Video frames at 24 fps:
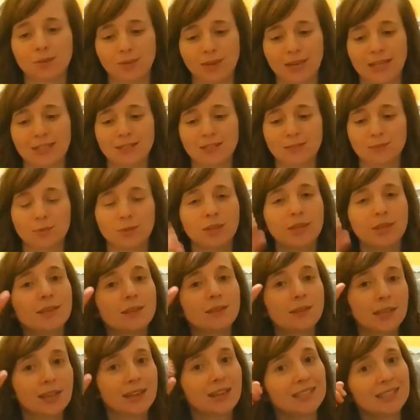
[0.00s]
it's real,
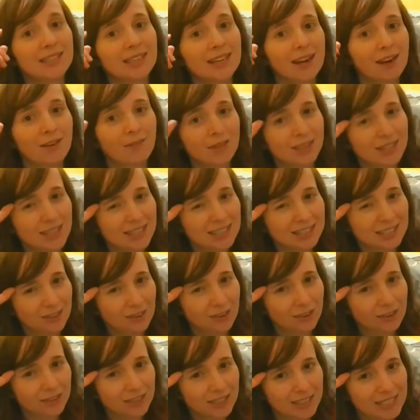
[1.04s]
like I said, everything is
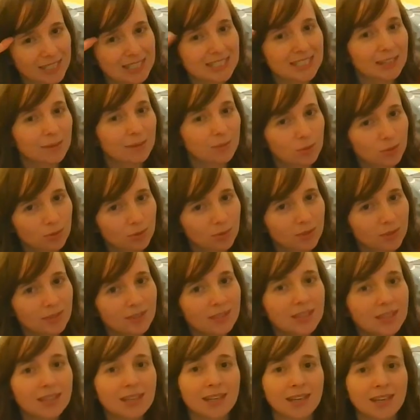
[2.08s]
all conceptual,
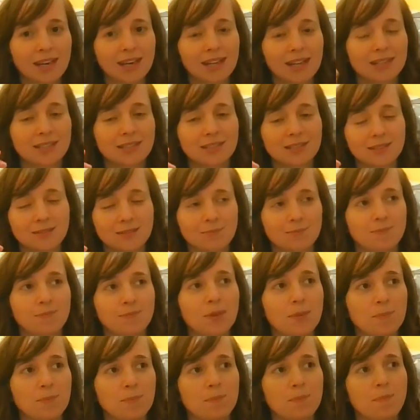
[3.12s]
and it's
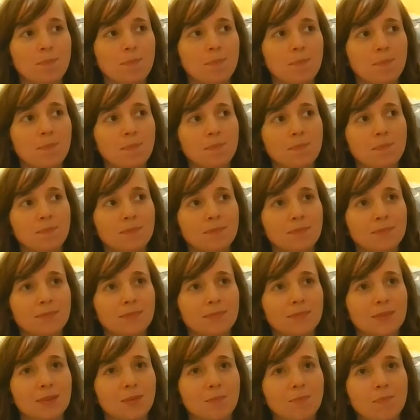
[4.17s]
the
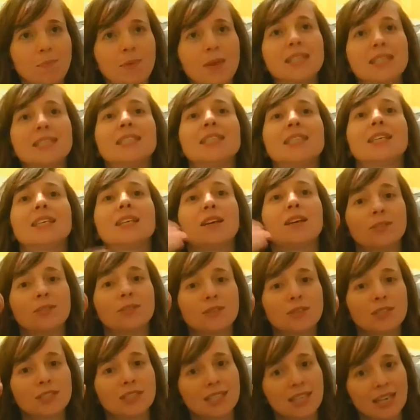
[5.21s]
basic
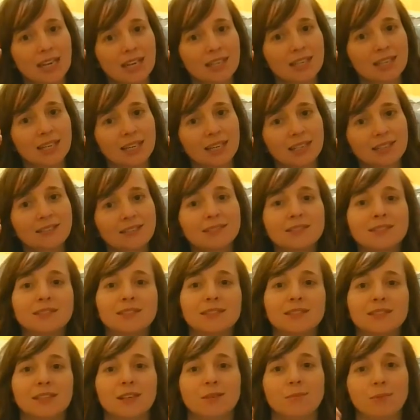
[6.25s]
understanding
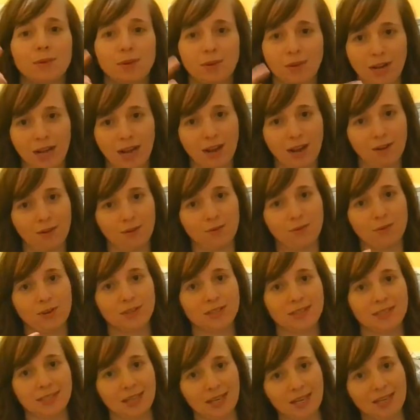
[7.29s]
about how a
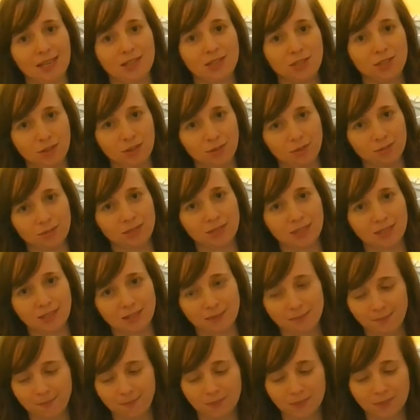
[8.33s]
sign is used,
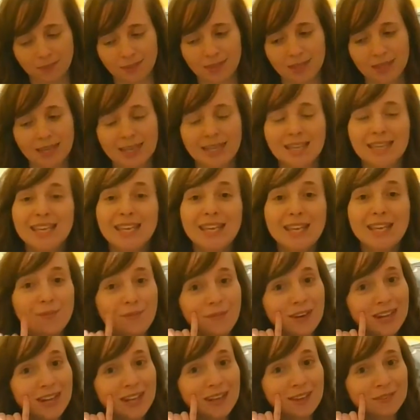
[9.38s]

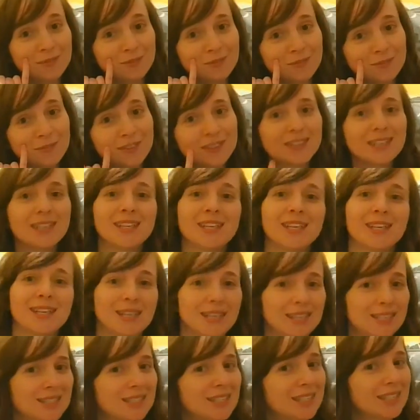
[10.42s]
even if it
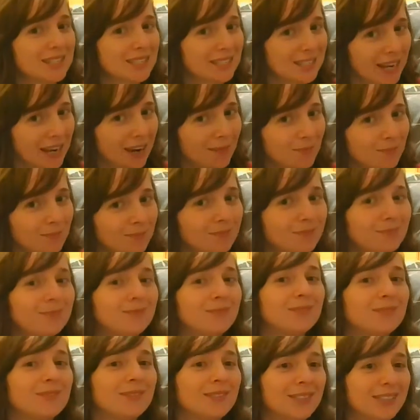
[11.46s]
is the same,
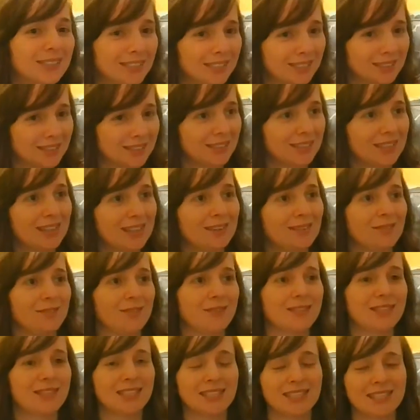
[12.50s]
if
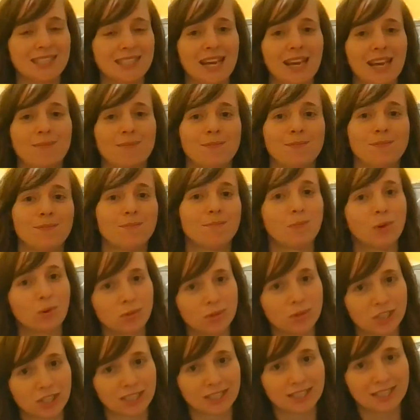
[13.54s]
it's the same
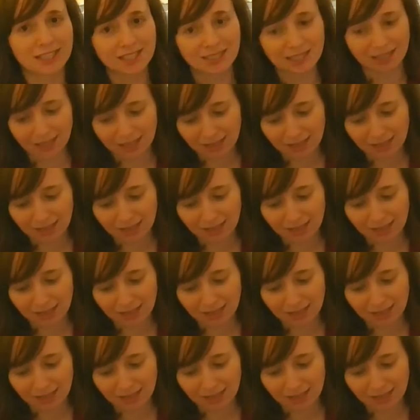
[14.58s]
motions.